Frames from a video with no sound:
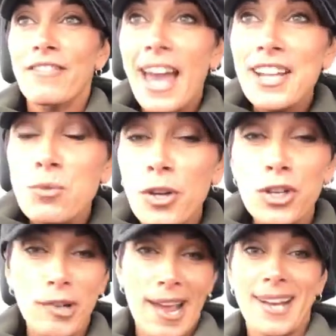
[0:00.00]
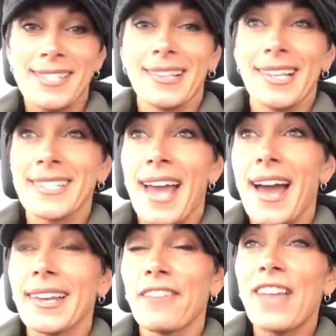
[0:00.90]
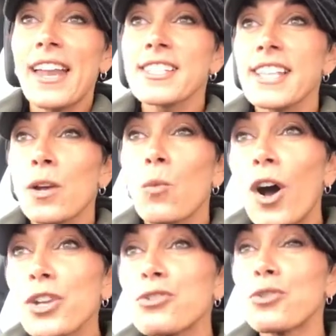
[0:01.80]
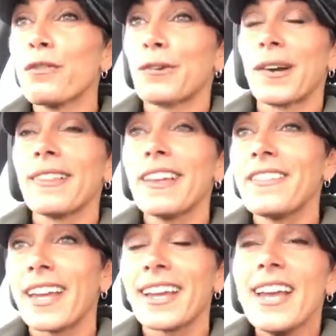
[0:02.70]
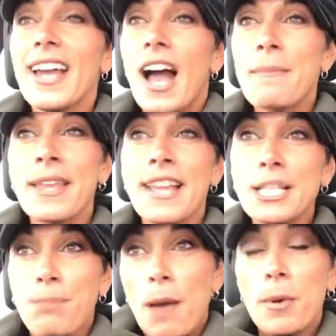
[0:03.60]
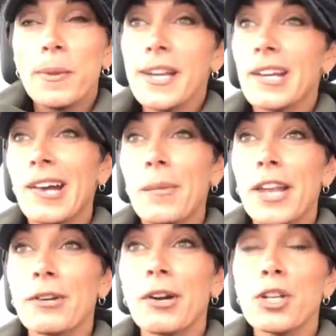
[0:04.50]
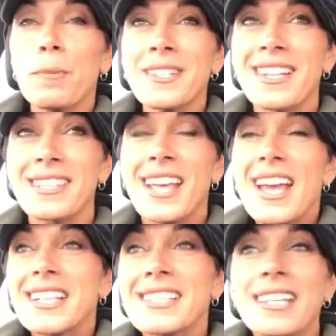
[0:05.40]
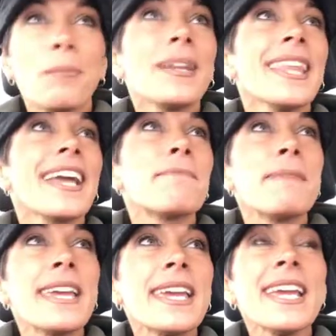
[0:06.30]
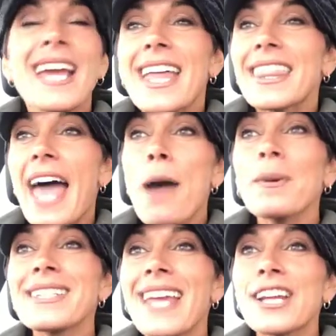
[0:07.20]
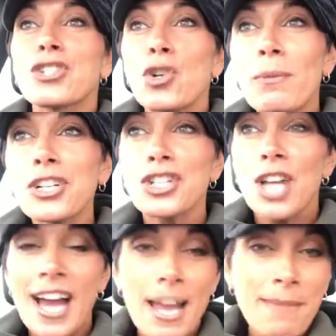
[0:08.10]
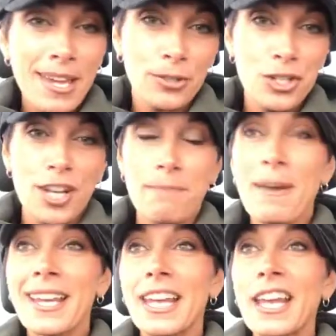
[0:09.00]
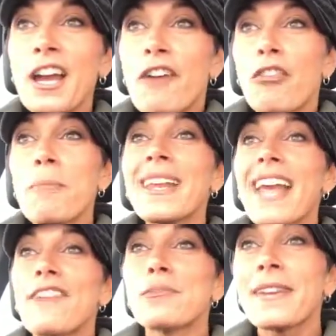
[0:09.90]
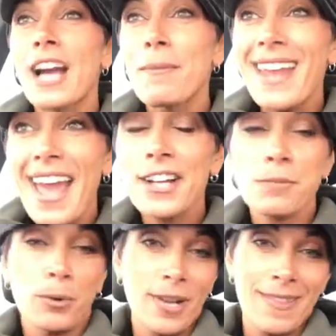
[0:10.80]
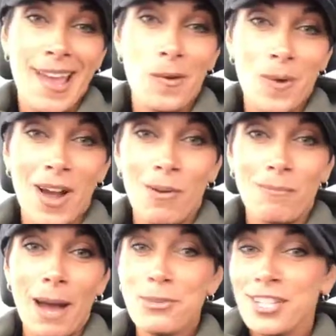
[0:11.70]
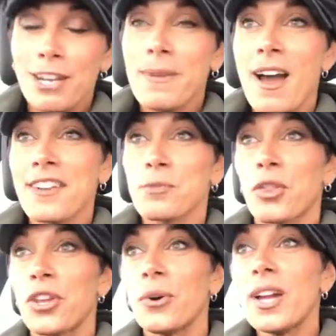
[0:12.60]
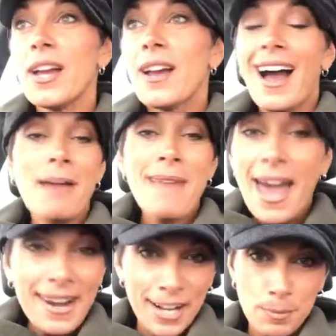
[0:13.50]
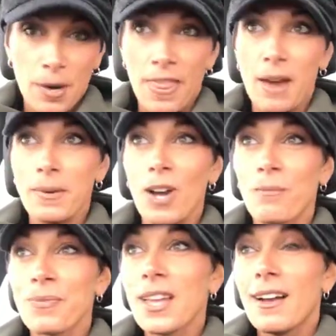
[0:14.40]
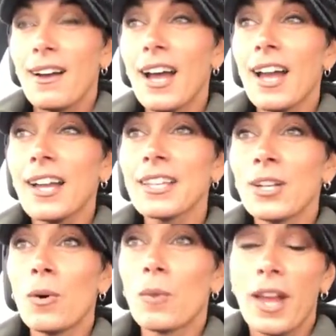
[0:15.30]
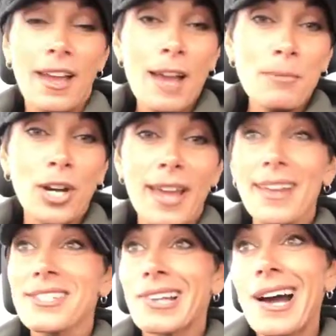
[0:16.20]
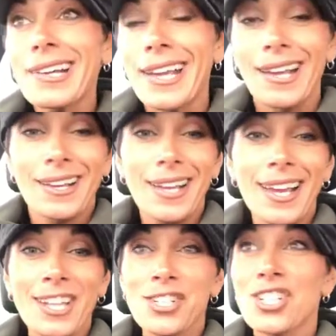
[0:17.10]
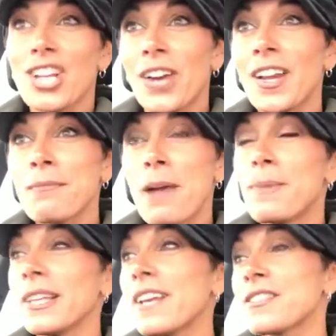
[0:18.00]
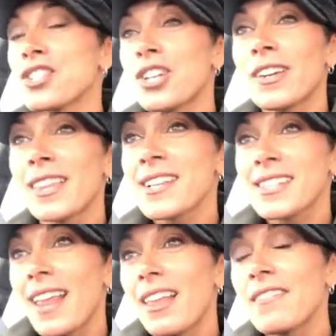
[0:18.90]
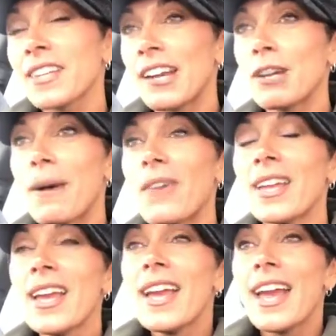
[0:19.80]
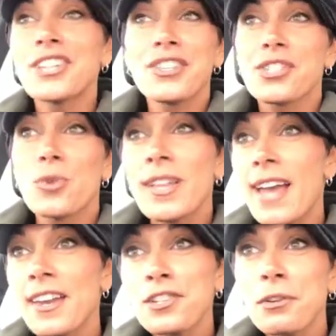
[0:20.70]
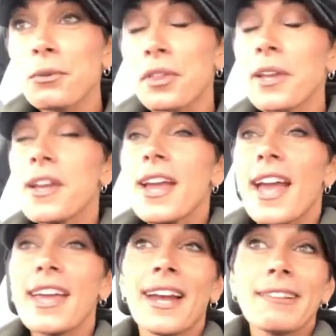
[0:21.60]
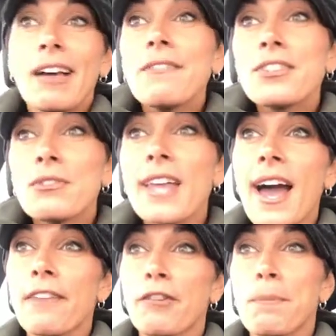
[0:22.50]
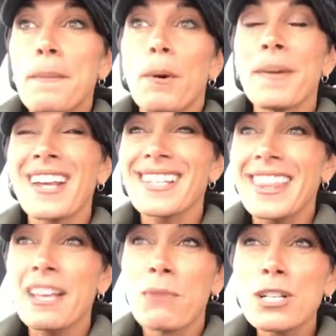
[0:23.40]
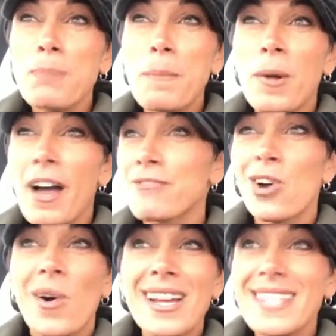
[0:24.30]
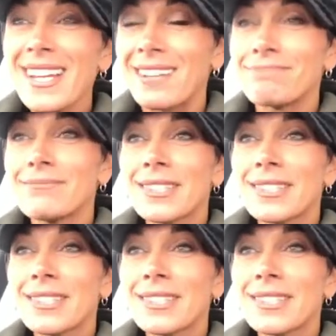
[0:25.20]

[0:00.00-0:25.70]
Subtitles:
If that is what you're excellent at, if that is like what you do for a living, that's probably a great way to grow your business. Someone like me, that would take too much time, energy, and money for me to have to become an expert in that realm. I'm just going to be honest with you. I'm not an expert in that realm. What I am good at is talking and just sharing my beliefs and sharing things that I love and care about and just doing that in truth. And I love to do that for people because I think most people have no idea.